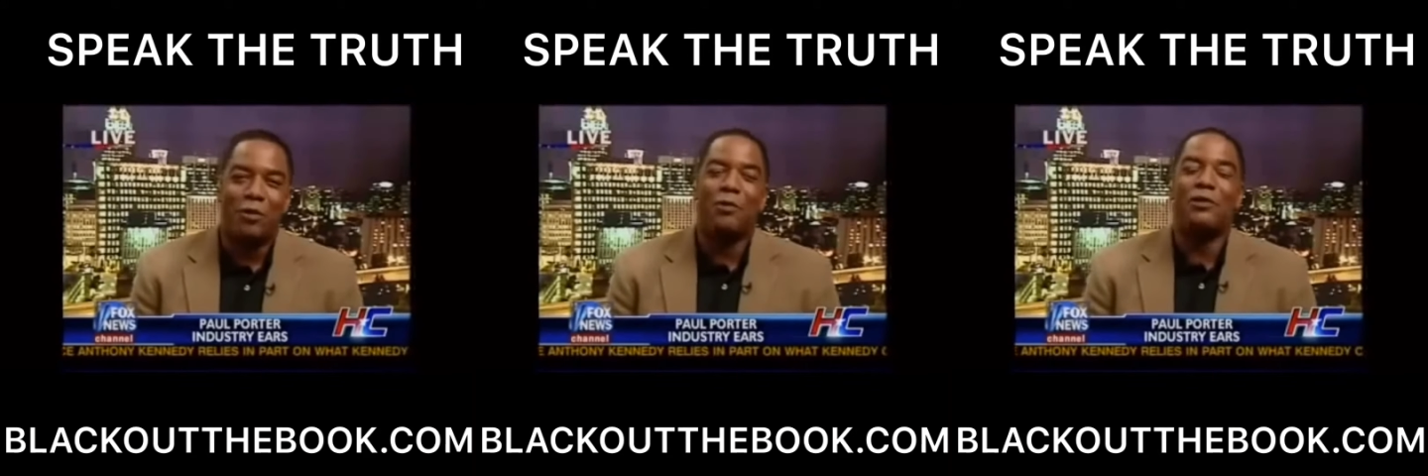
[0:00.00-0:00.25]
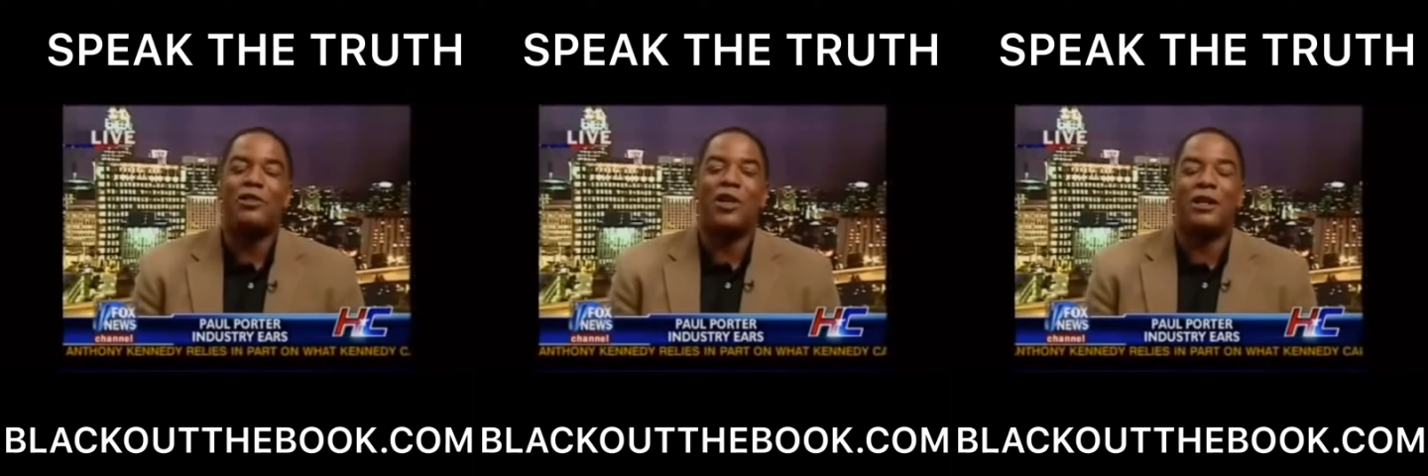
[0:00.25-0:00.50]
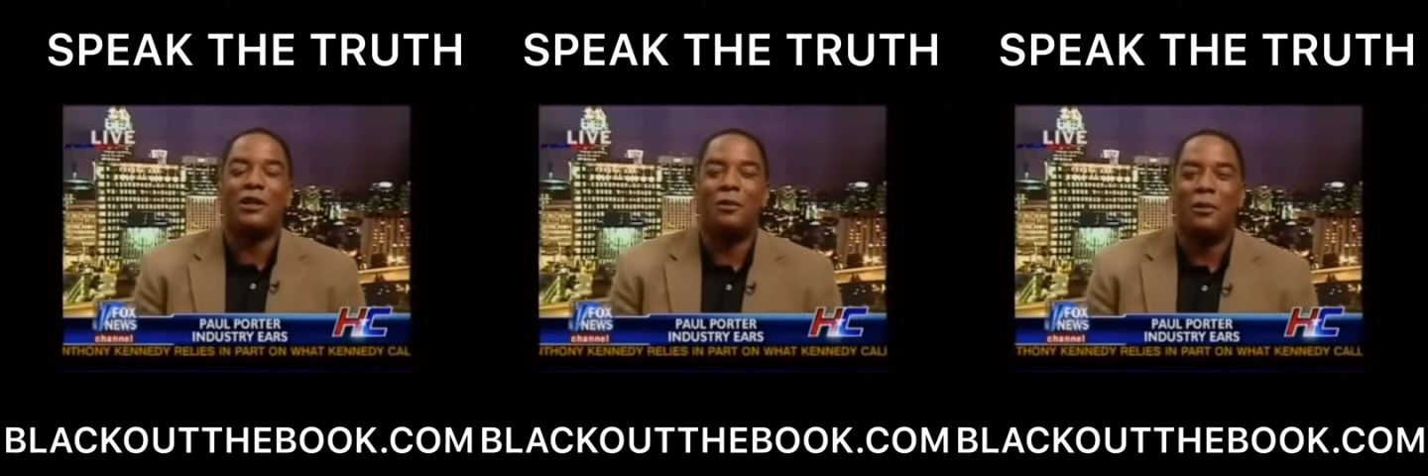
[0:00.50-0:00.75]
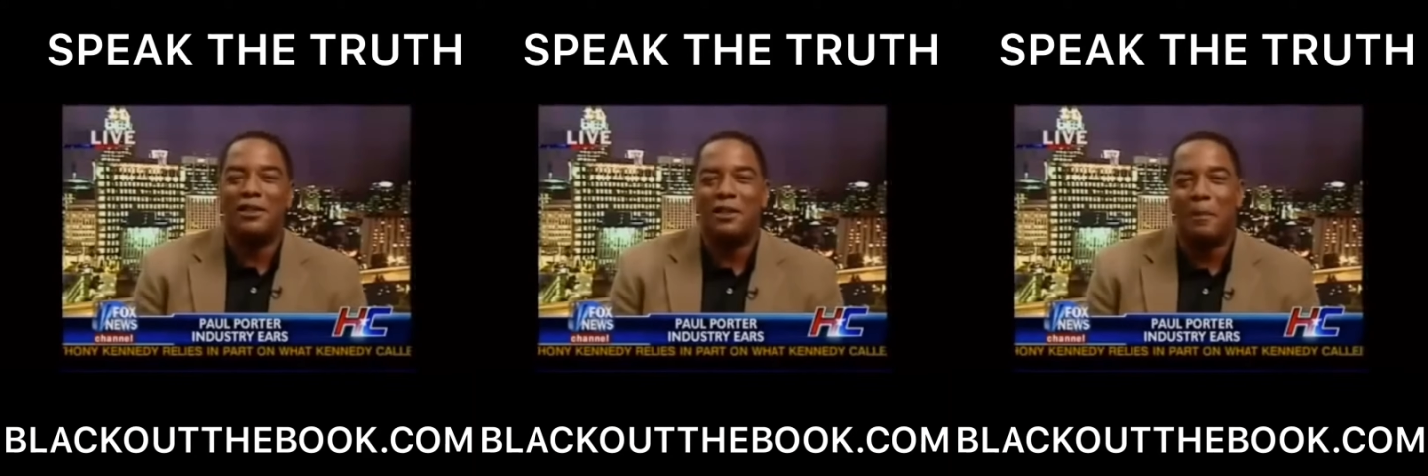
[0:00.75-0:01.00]
we were
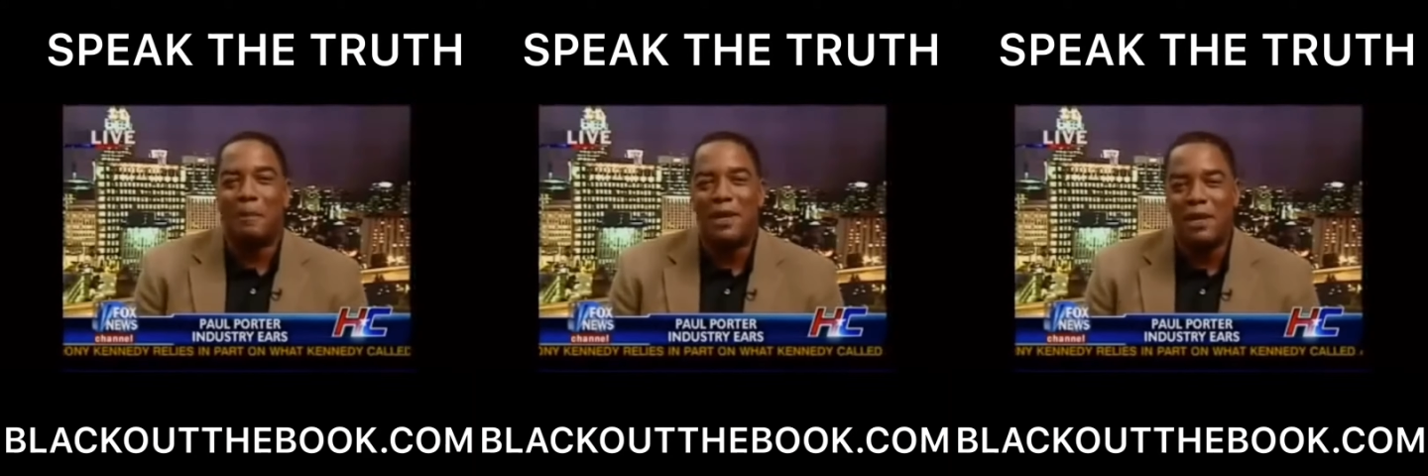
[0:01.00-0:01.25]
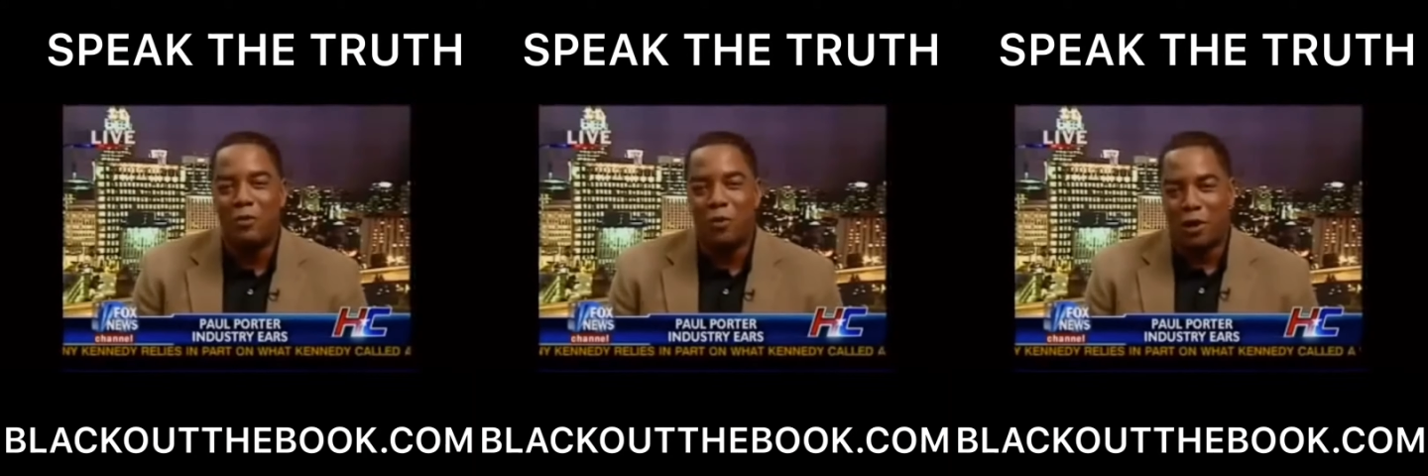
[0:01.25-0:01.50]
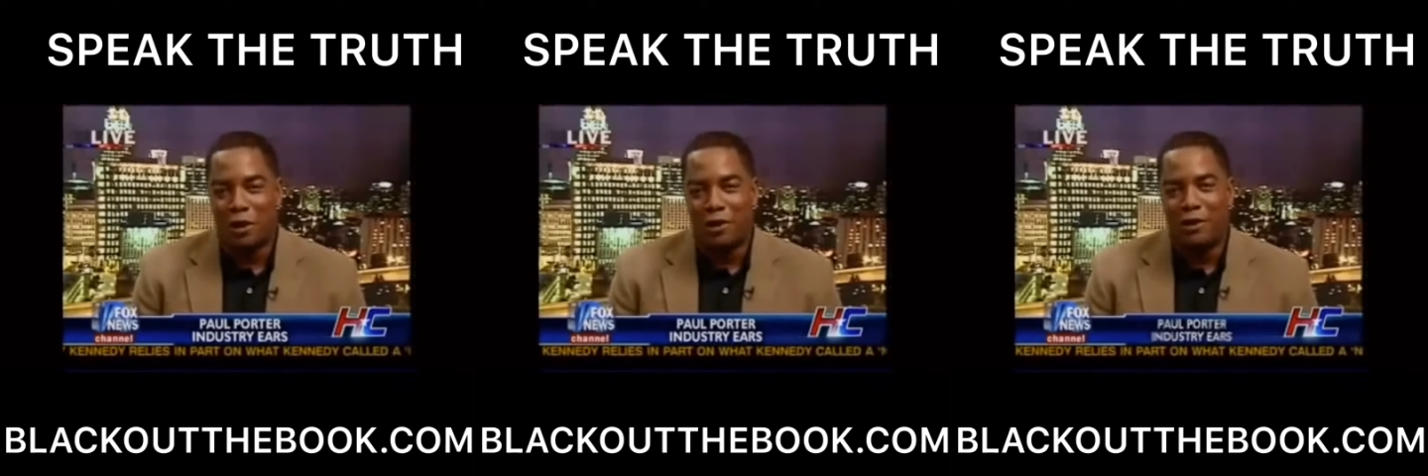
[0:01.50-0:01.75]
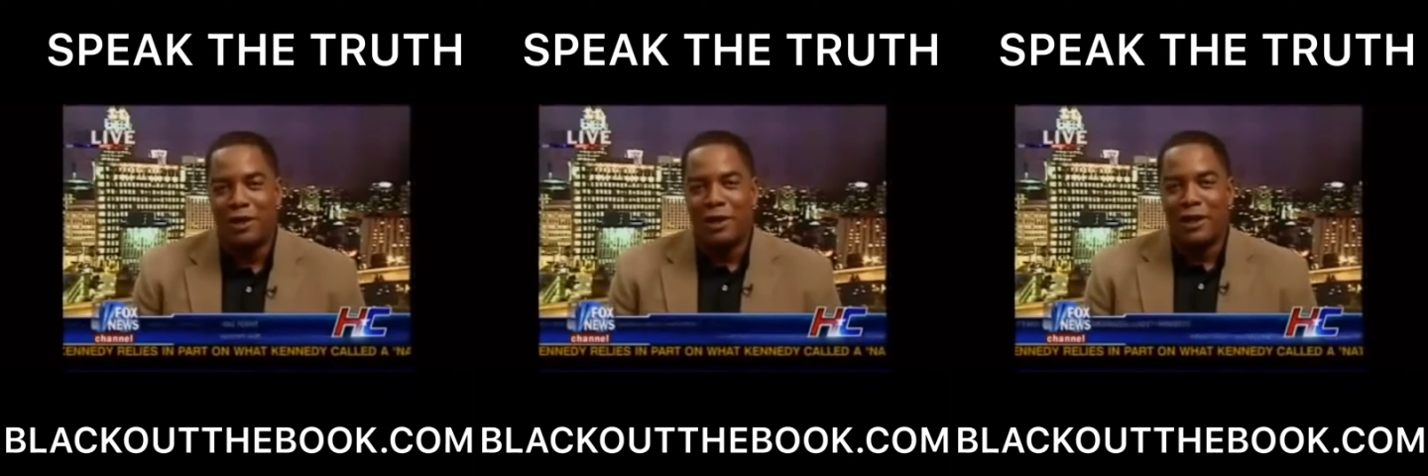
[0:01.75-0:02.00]
talking about the B
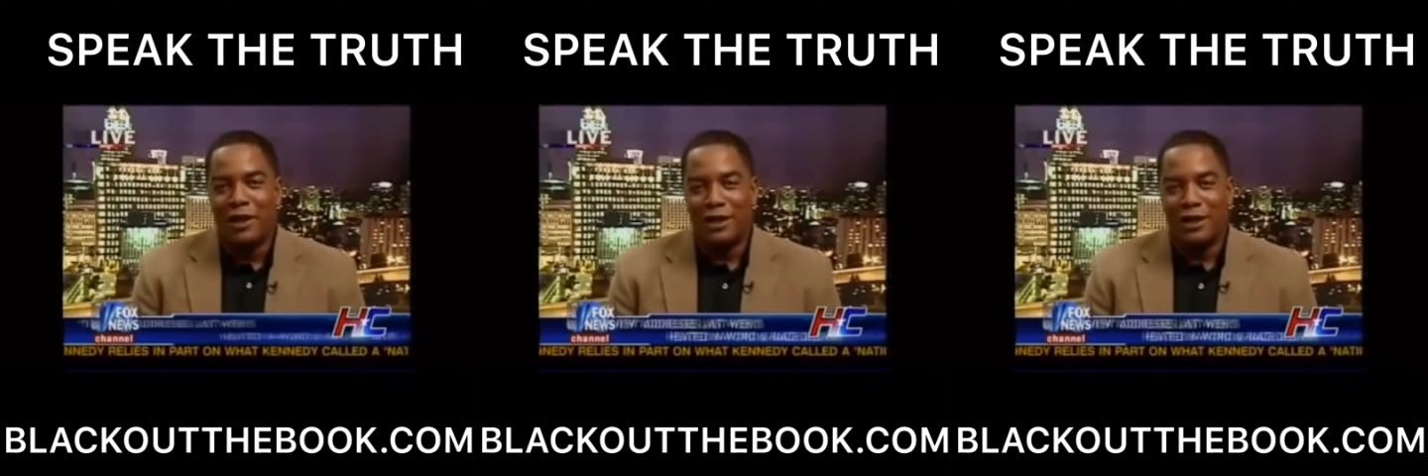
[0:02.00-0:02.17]
word.